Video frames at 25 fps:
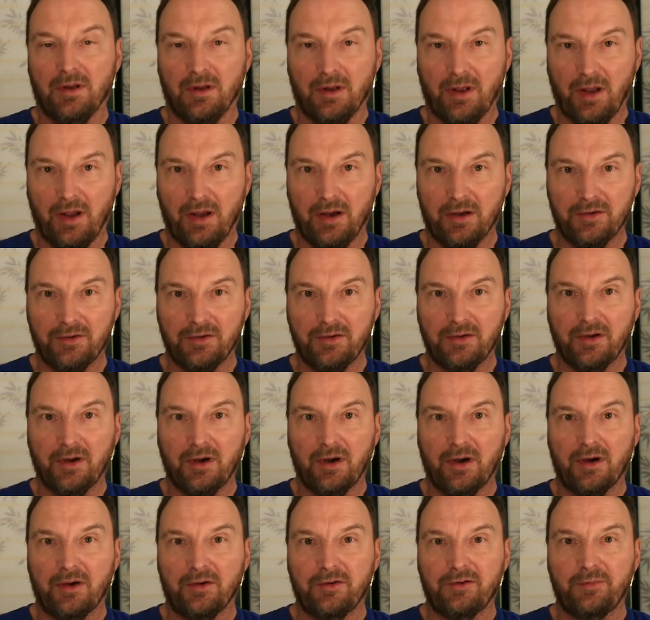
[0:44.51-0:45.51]
and
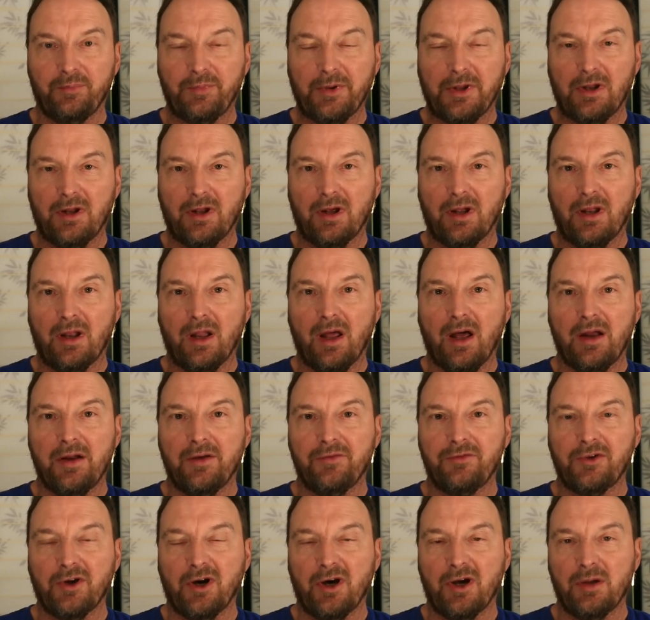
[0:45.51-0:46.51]
uh, spent a lot
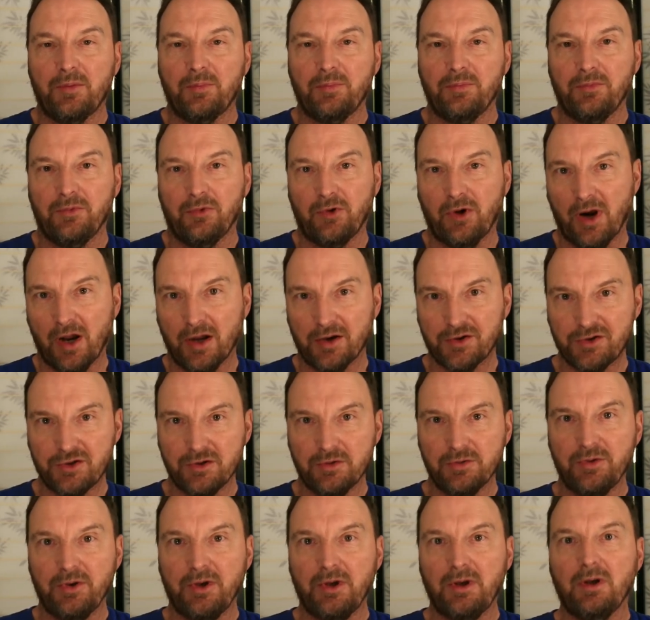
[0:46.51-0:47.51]
of time rag
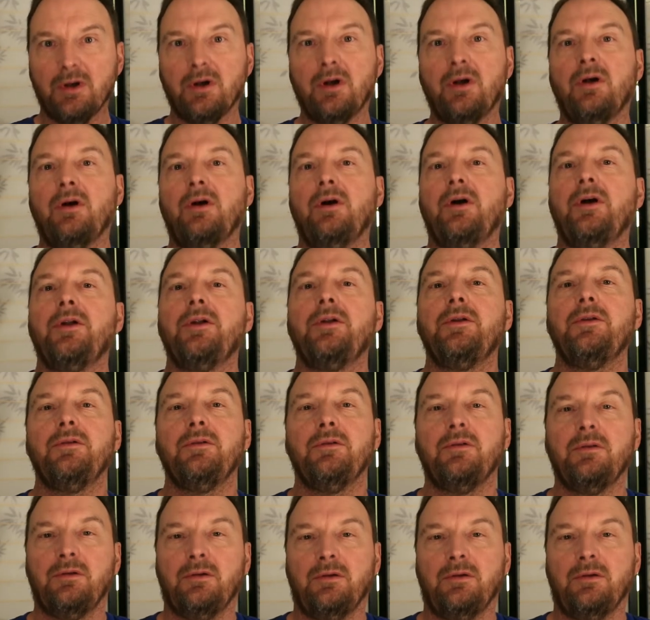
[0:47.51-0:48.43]
chewing on